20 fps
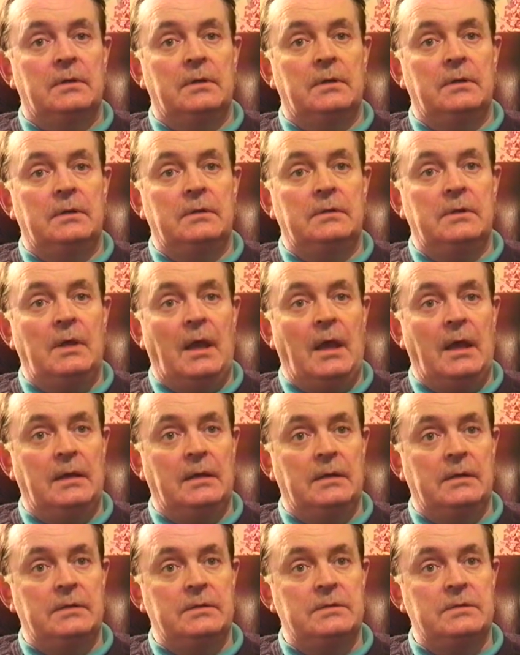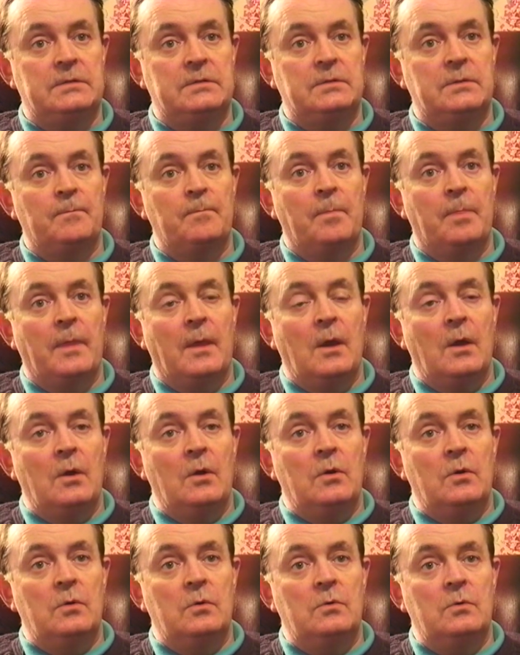and analysts
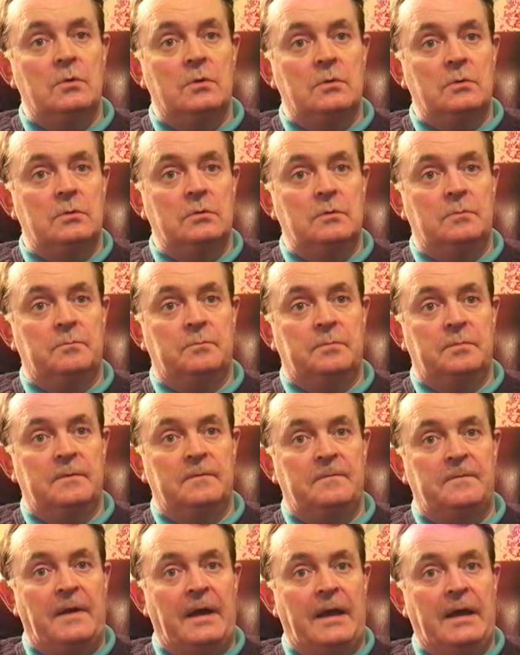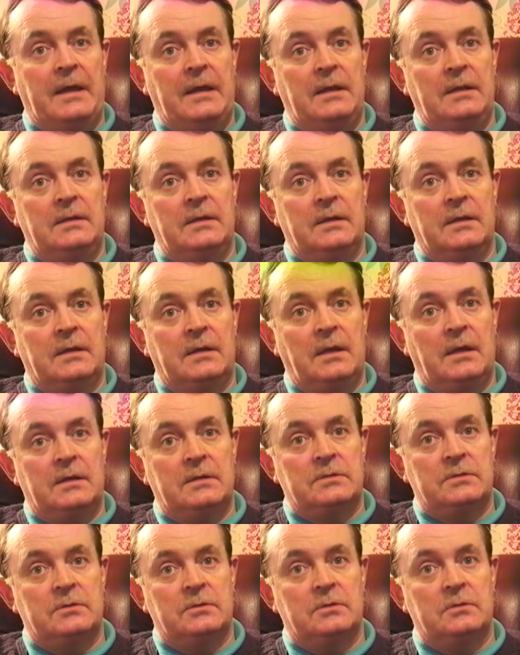who could provide a
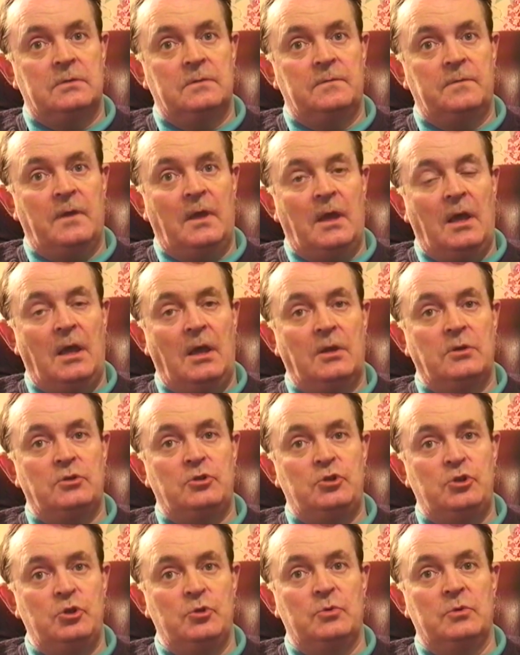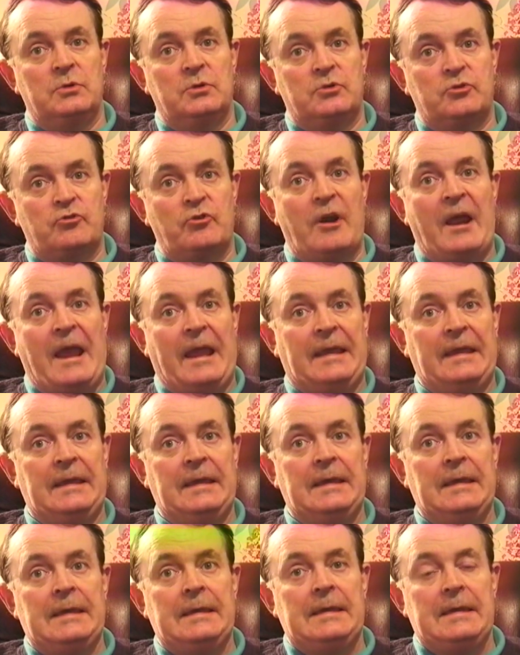sort of a dual track
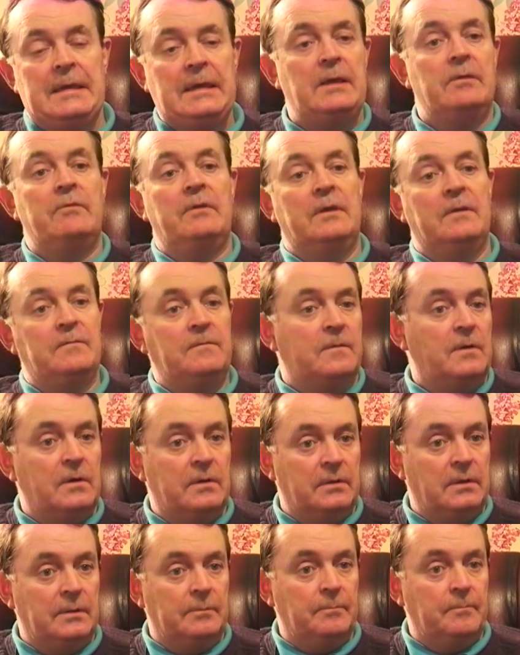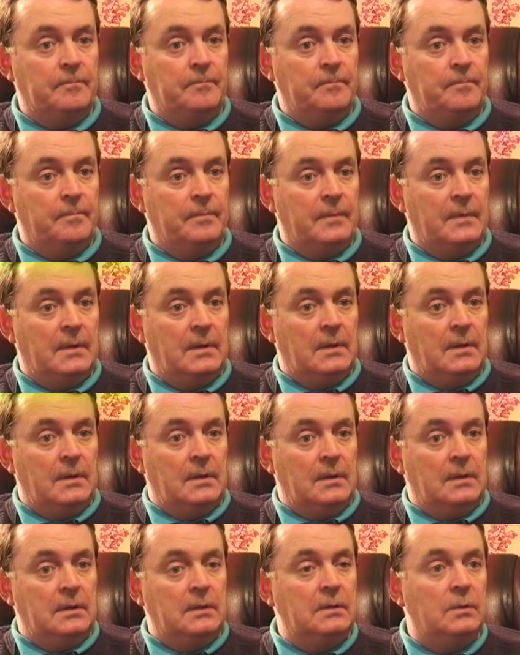hearing for them.
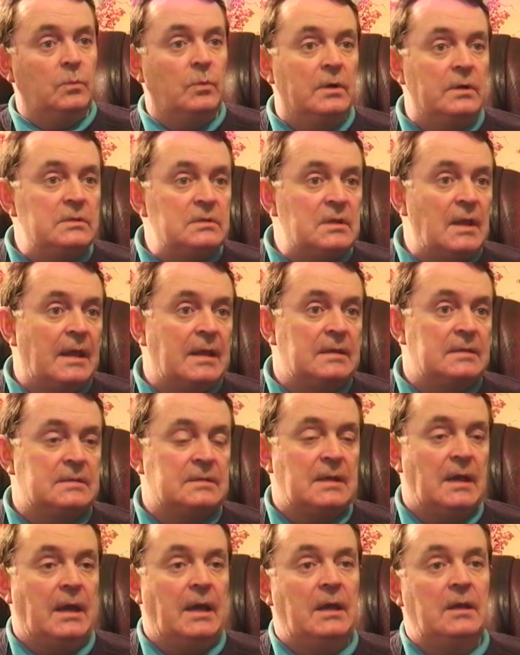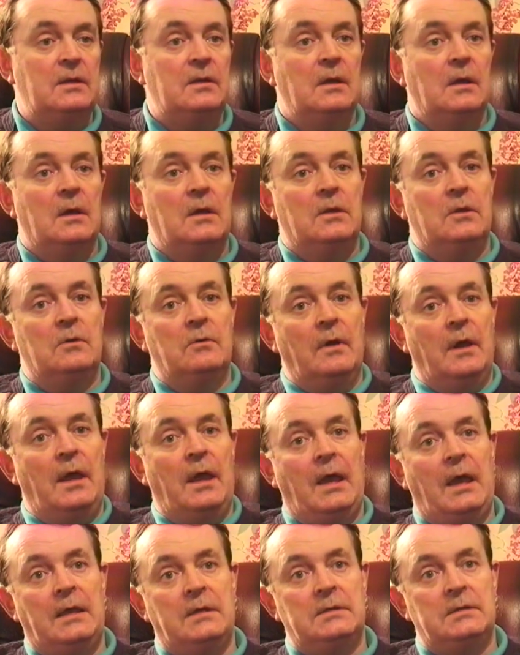On the one side, you
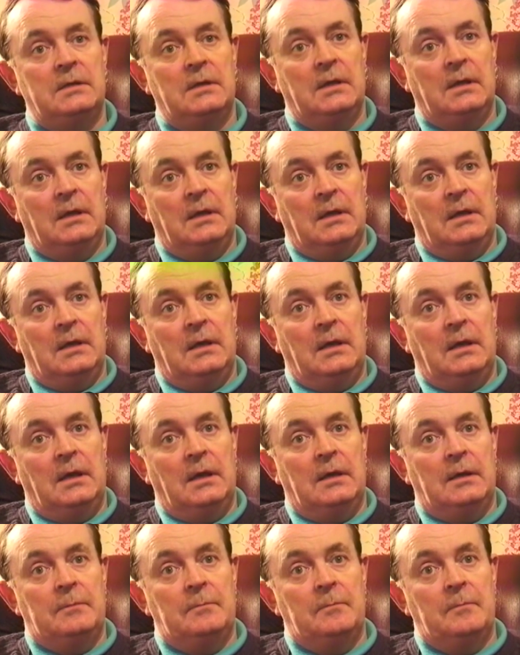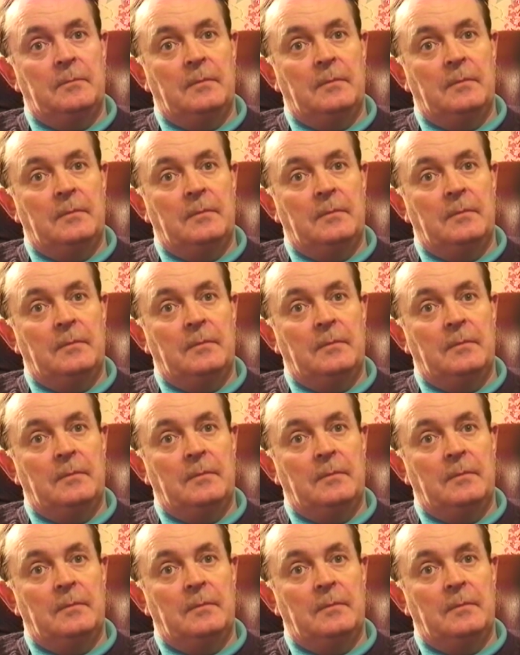had a